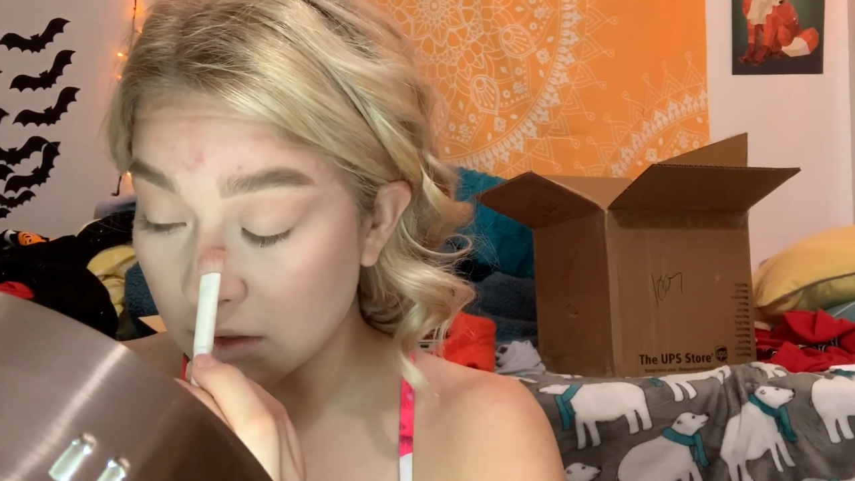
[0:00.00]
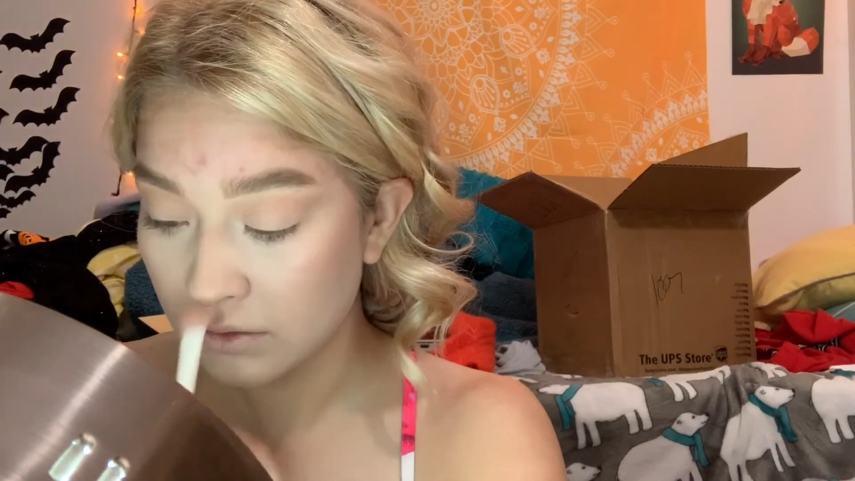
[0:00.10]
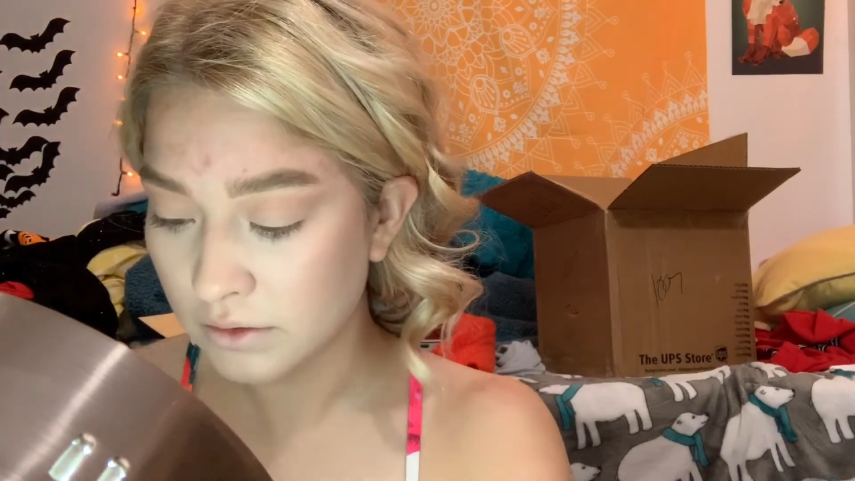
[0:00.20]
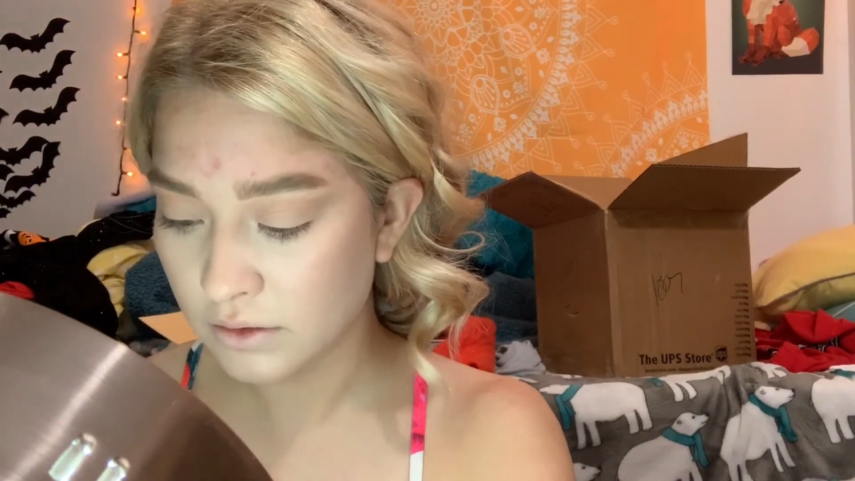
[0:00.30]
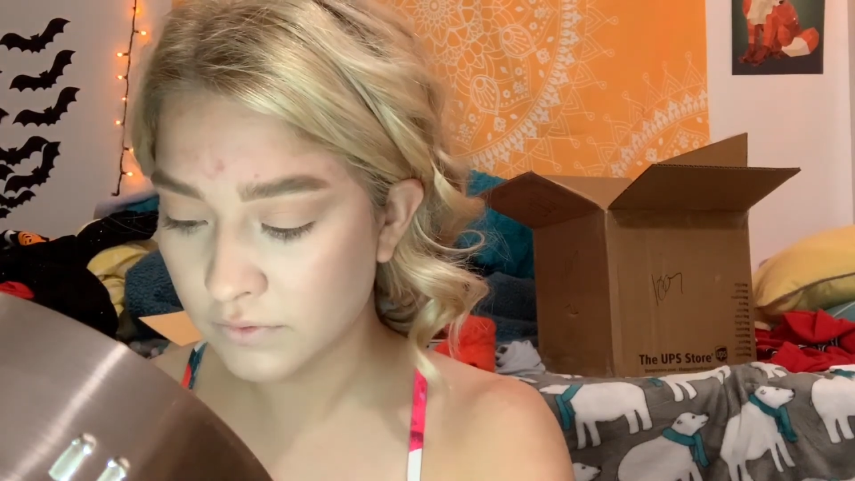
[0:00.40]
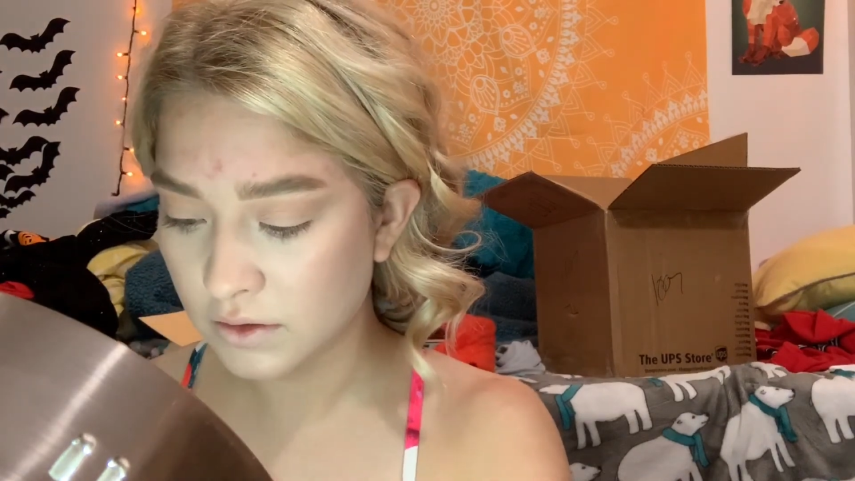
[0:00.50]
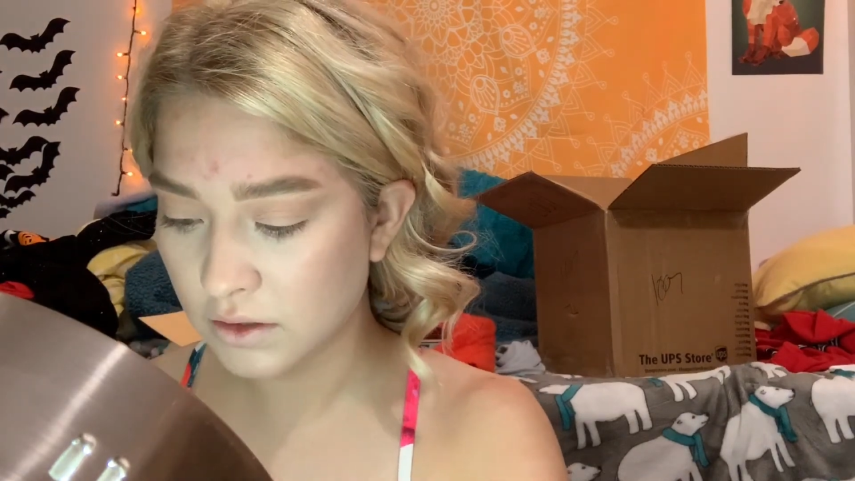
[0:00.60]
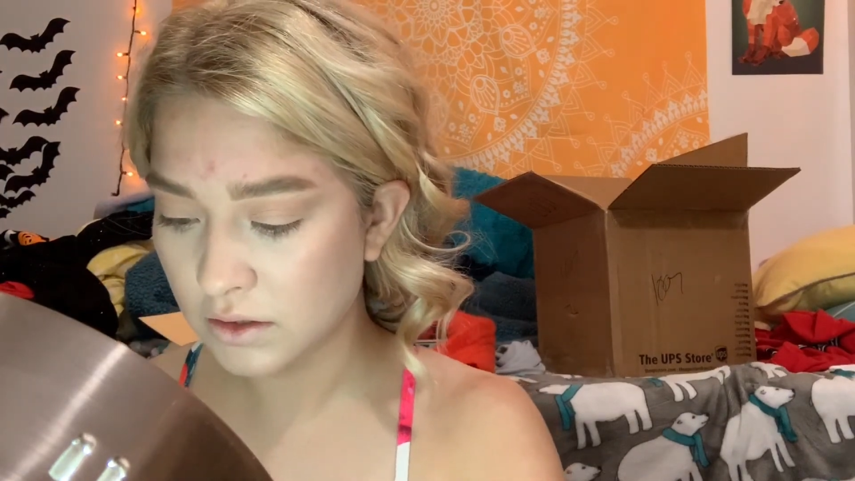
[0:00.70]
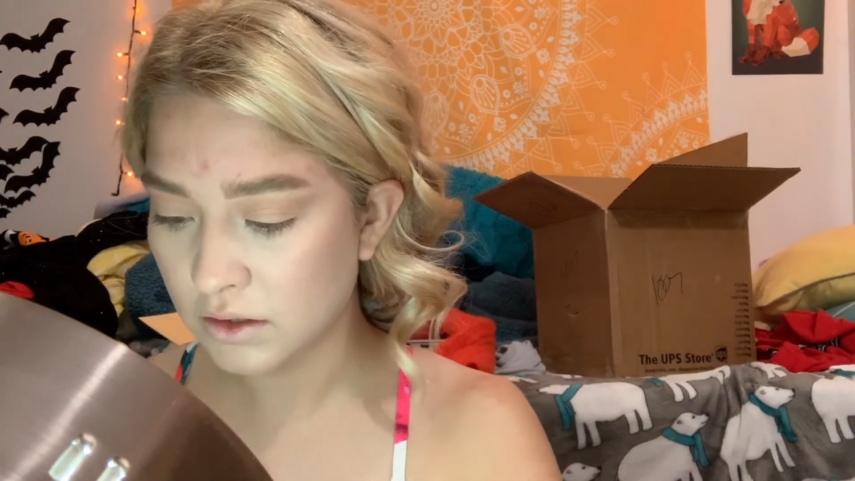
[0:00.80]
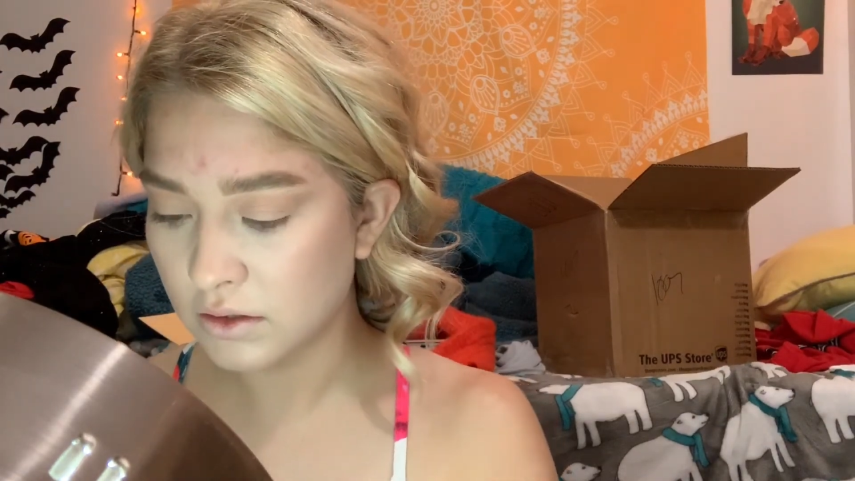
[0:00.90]
I don't like a very
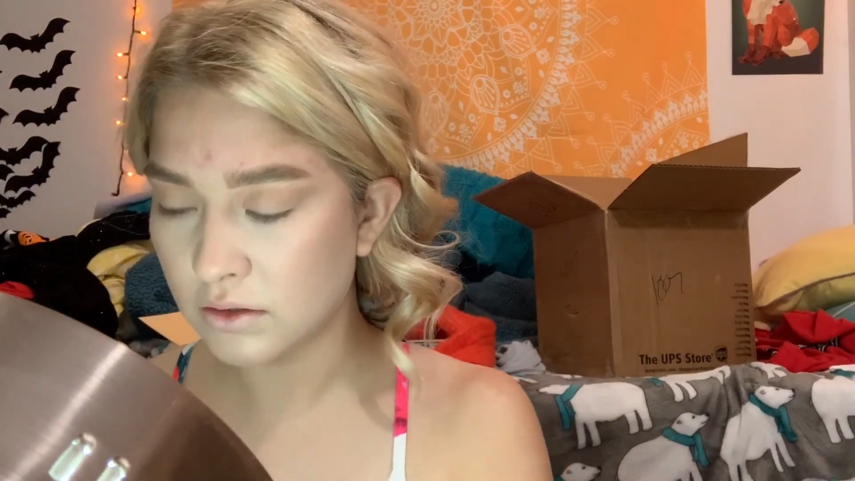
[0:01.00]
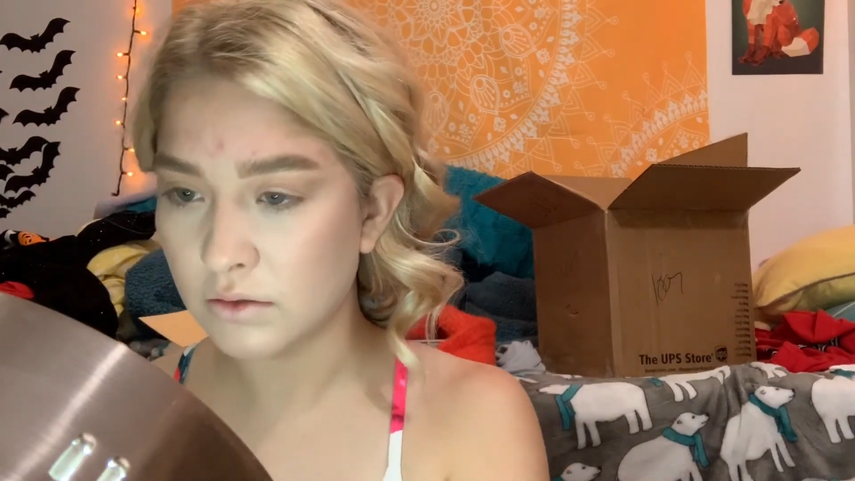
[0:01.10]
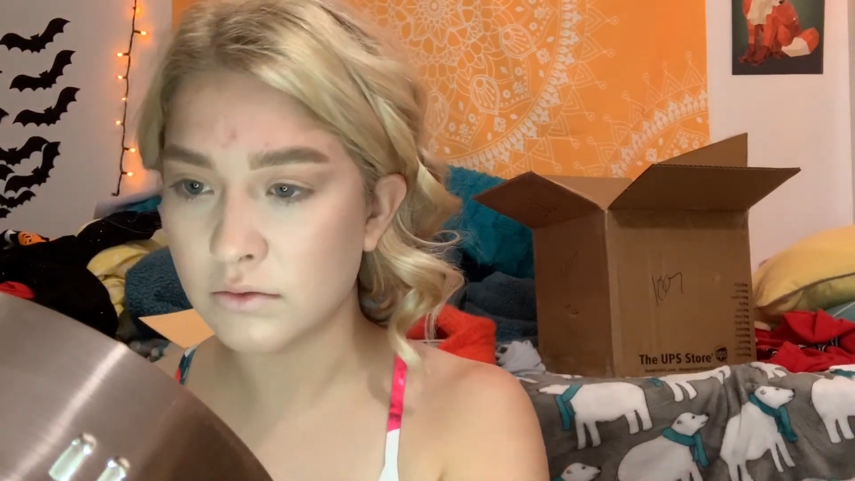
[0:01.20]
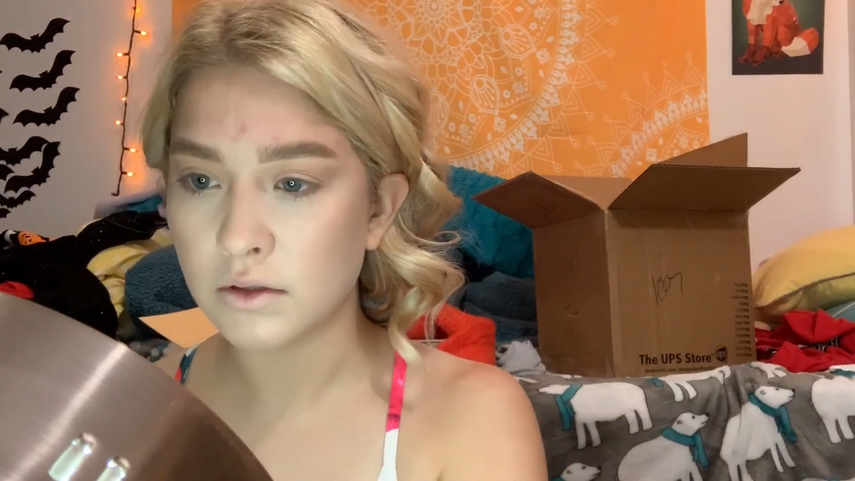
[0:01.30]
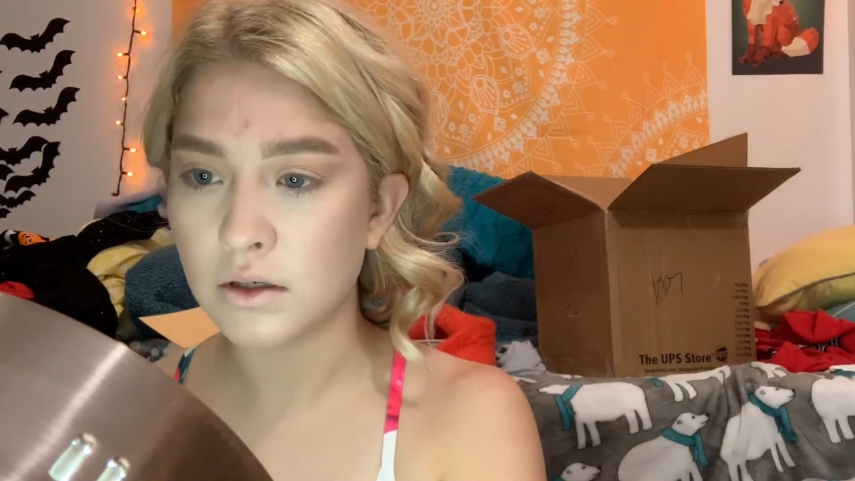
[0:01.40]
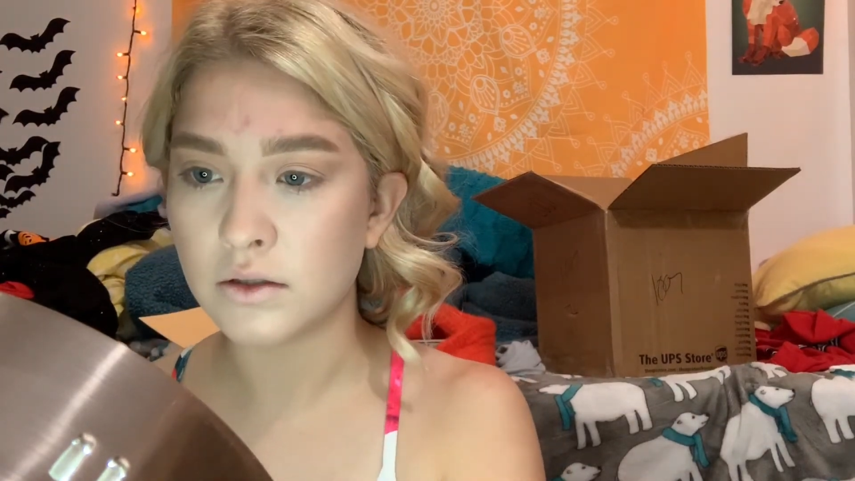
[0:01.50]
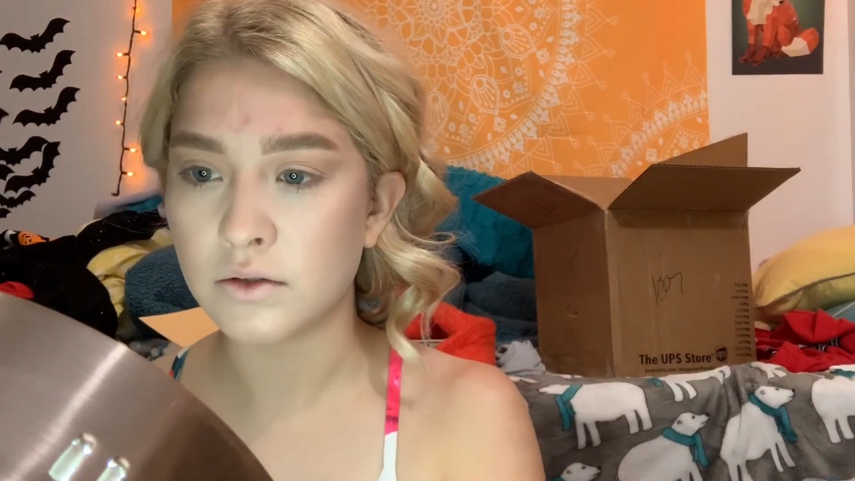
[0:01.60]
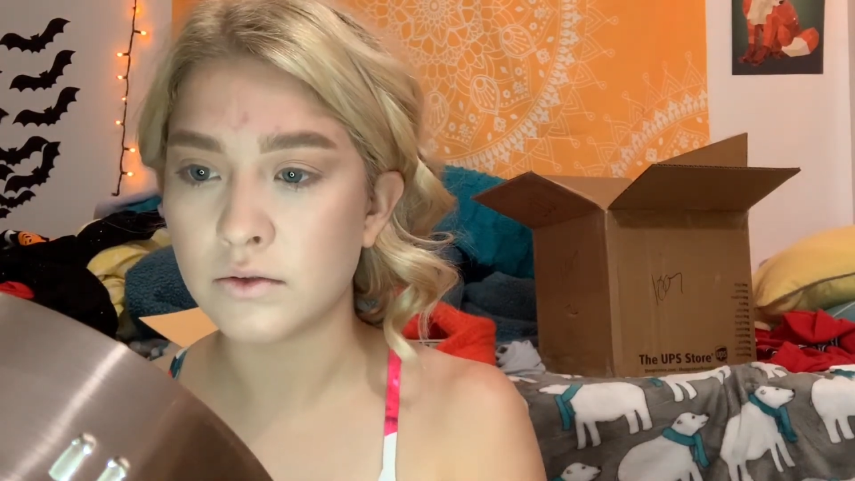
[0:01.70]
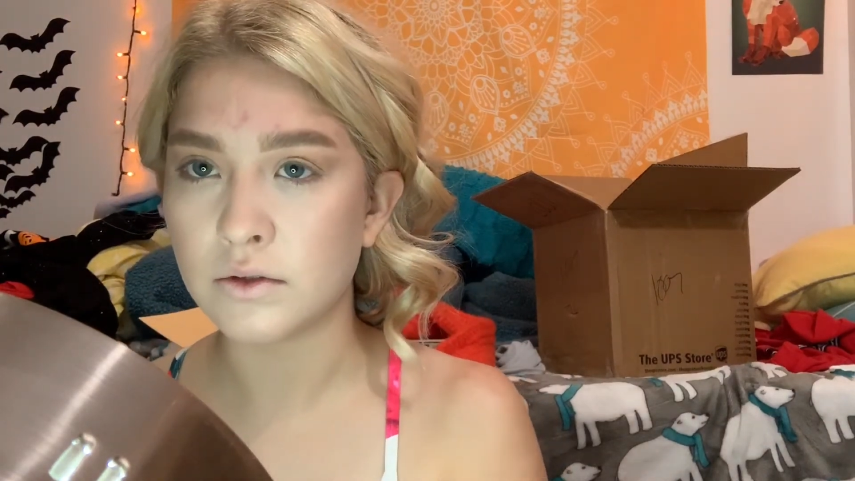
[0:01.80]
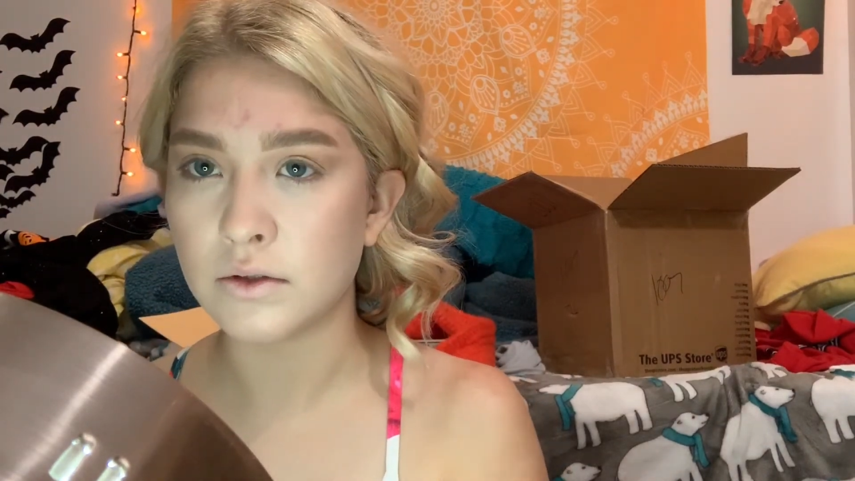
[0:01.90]
intense nose
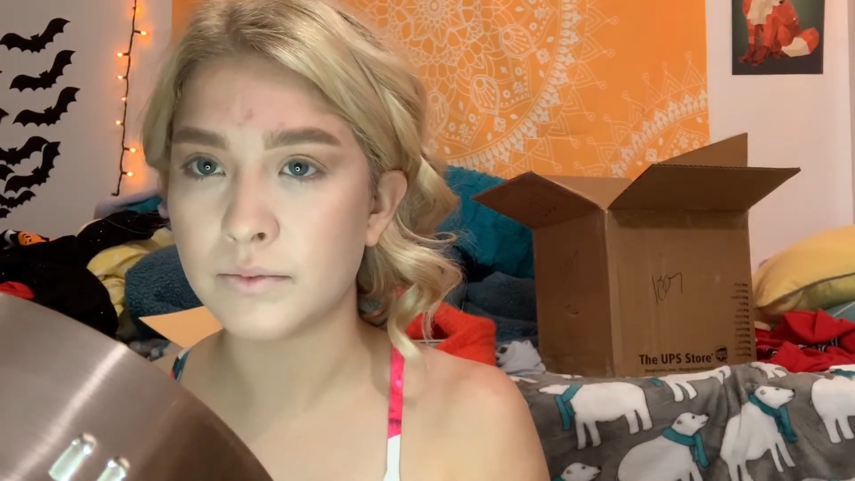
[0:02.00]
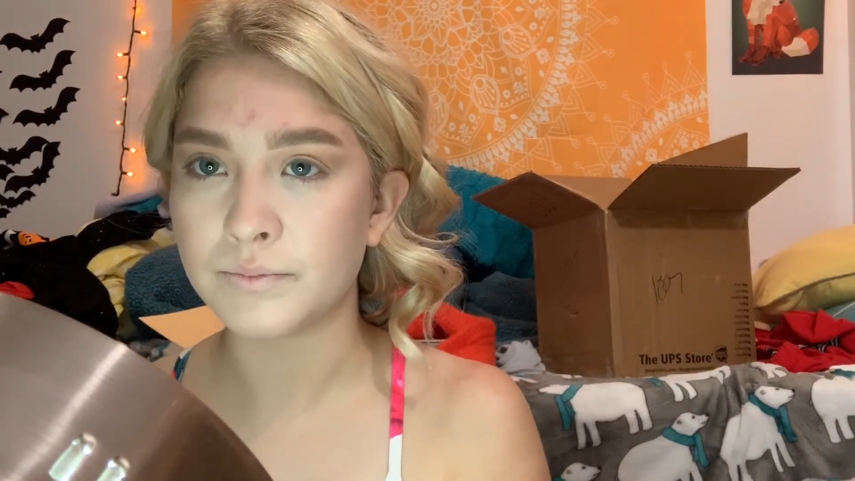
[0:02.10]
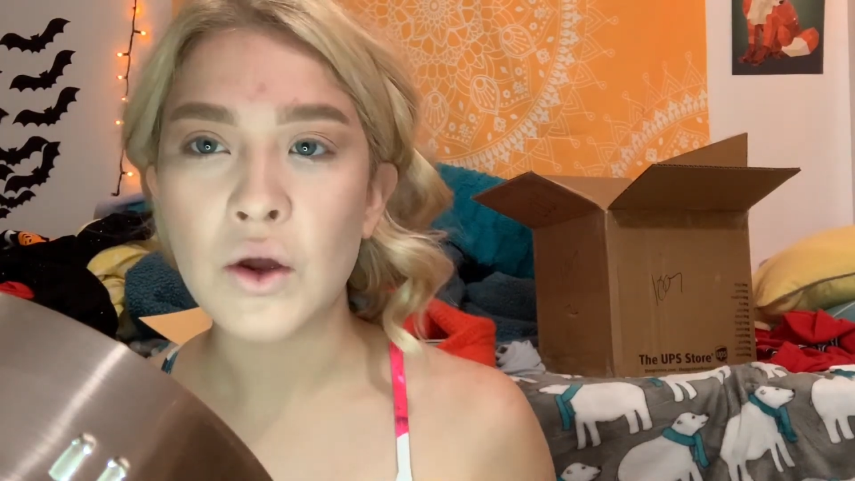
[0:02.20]
contour.